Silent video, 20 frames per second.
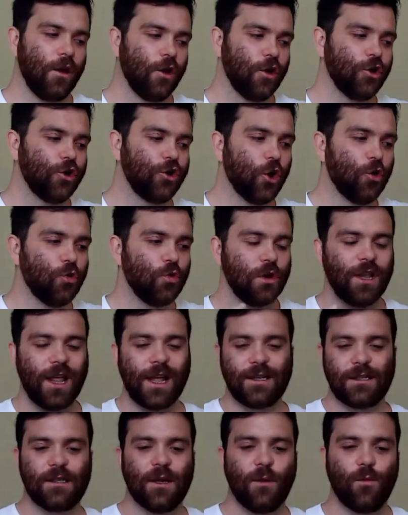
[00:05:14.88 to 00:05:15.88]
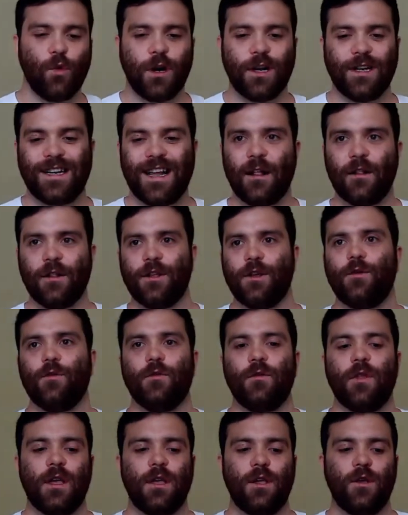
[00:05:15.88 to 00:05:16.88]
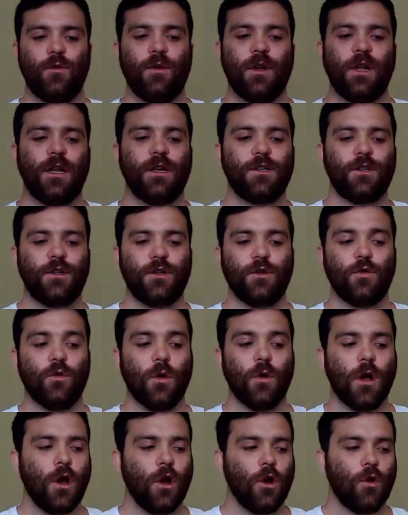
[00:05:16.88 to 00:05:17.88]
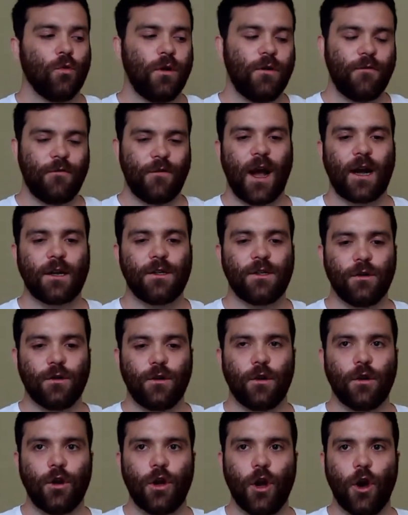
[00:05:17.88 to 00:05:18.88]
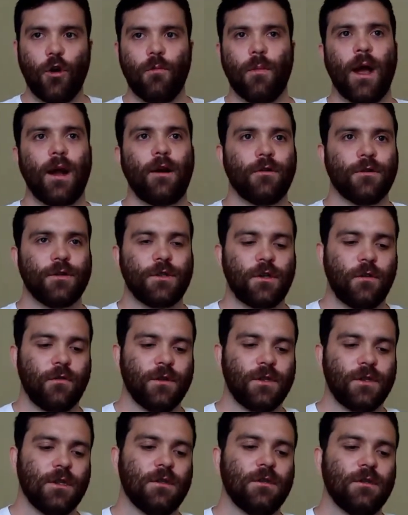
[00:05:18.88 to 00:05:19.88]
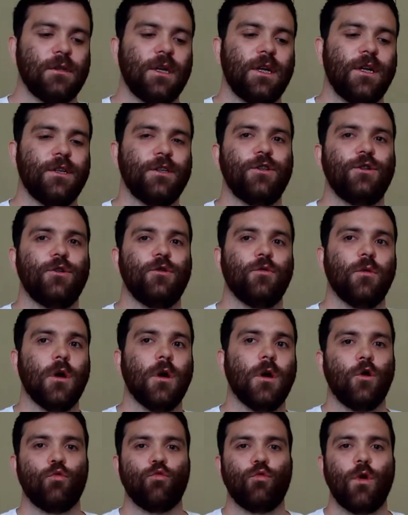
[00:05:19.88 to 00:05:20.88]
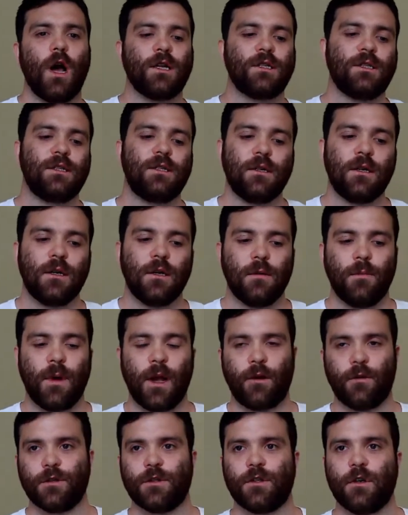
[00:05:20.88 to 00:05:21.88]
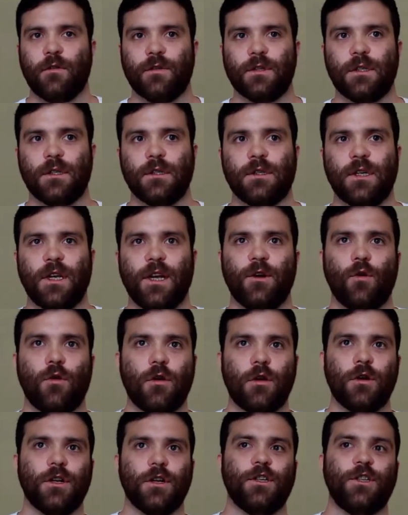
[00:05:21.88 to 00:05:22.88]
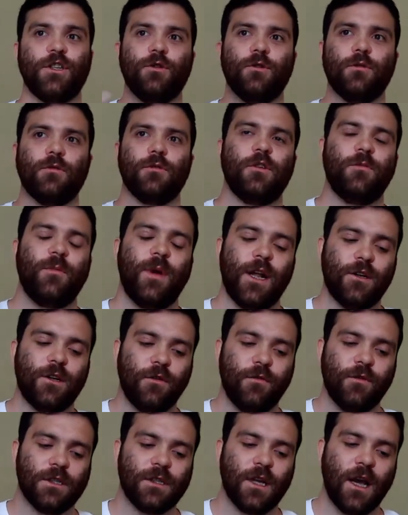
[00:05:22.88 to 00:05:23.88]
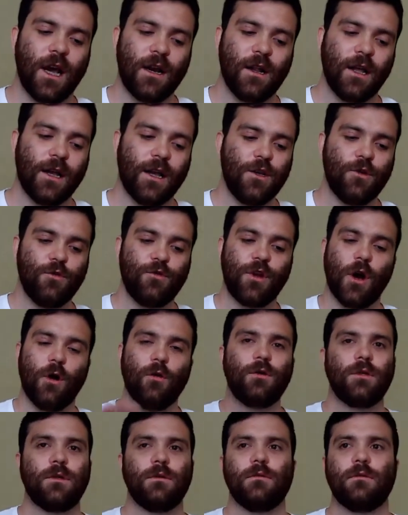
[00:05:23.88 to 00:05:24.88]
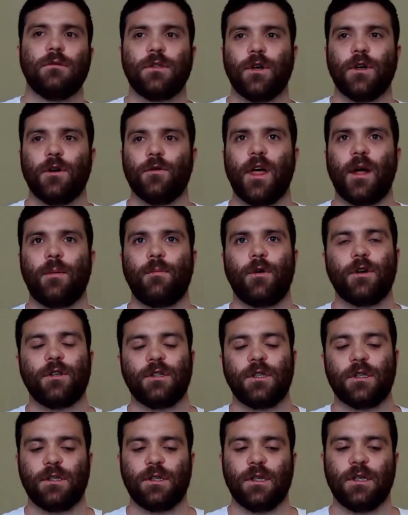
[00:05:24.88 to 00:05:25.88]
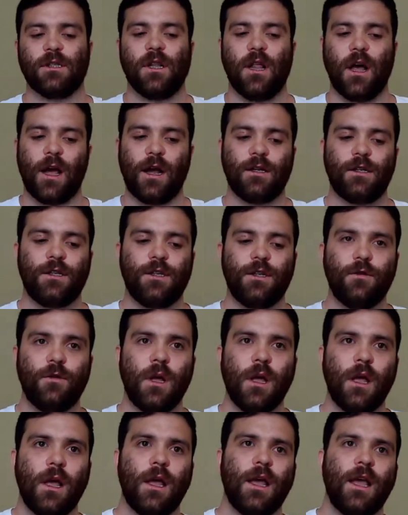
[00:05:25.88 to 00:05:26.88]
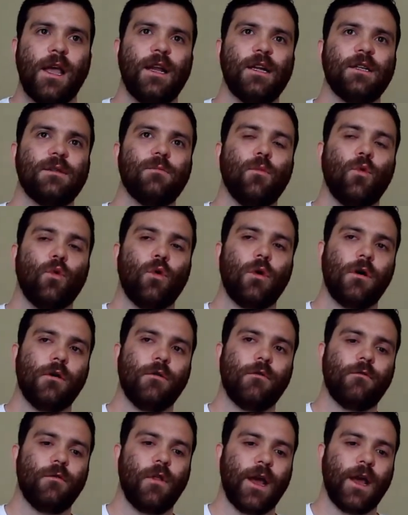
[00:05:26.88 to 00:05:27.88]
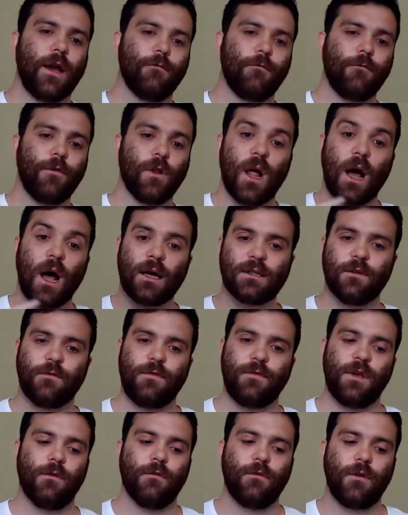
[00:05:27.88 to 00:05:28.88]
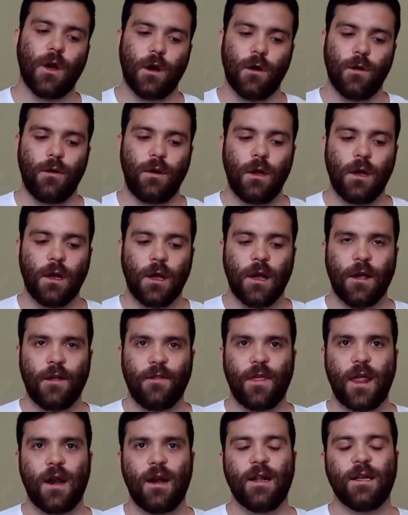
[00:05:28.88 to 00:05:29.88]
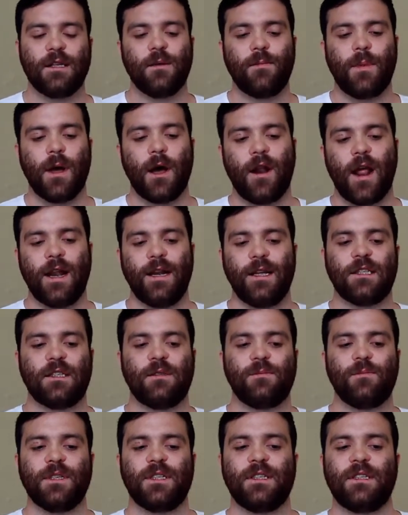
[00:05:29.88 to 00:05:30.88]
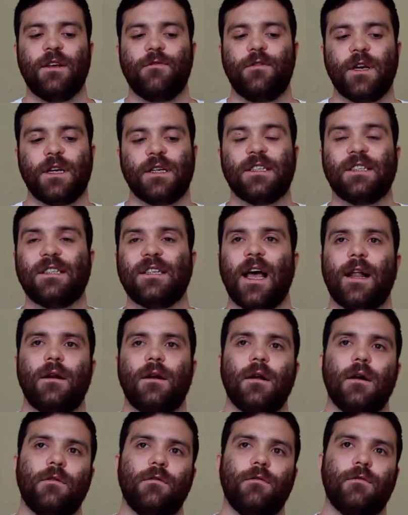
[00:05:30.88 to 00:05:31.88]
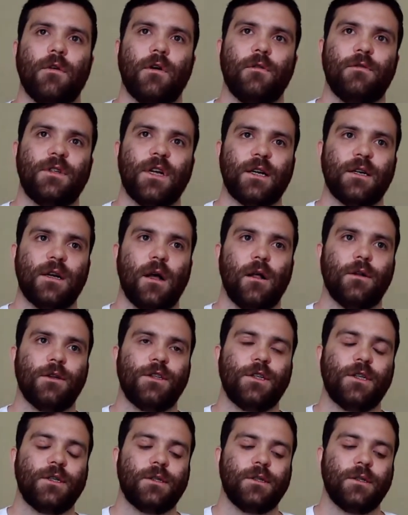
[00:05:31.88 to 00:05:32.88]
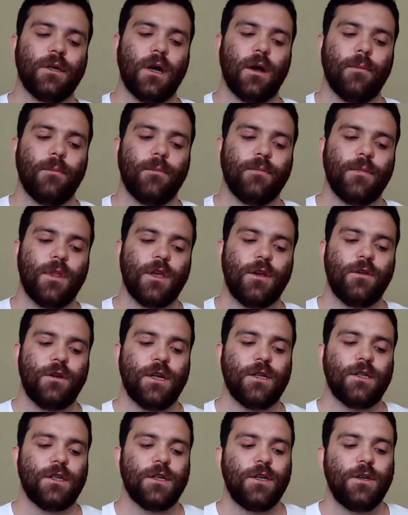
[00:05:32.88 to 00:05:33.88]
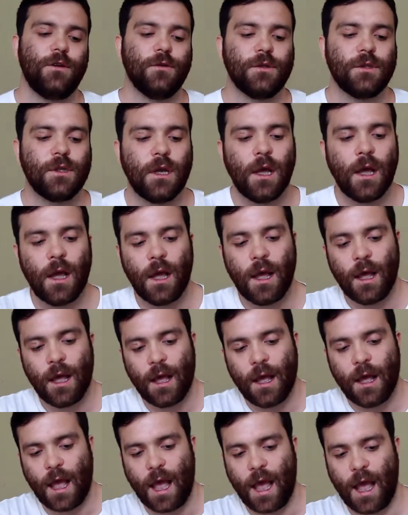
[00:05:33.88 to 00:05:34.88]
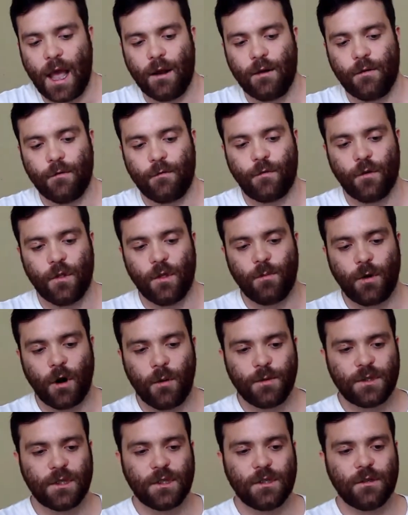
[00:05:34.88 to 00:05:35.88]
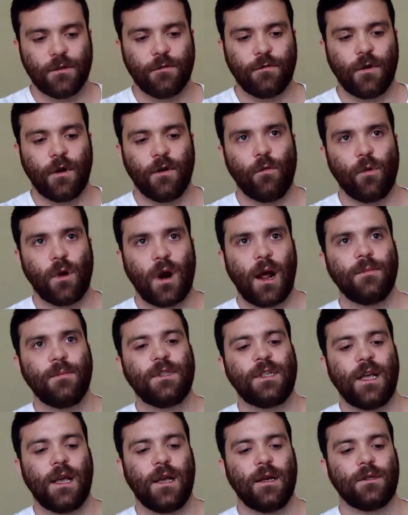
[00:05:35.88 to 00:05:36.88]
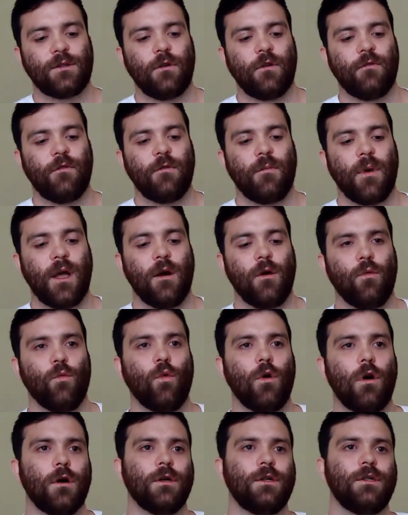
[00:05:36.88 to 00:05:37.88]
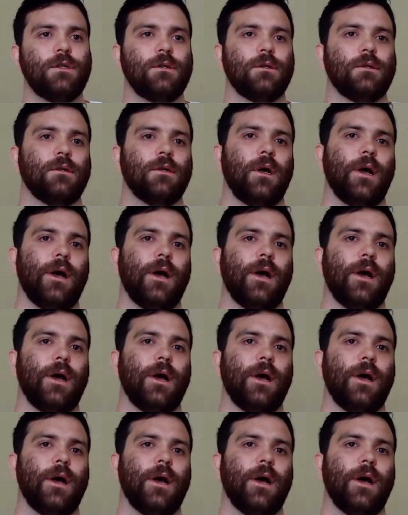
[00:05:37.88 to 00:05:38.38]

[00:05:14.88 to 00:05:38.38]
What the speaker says: don't let someone tell you that you need to refactor your Go microservices into Rust microservices in order to do domain-driven design. You don't, so that person is lying to you. It is more of philosophy of code than it is about any specific set of technologies that you need to use. And for the purposes of what I'm saying, sort of in my own words,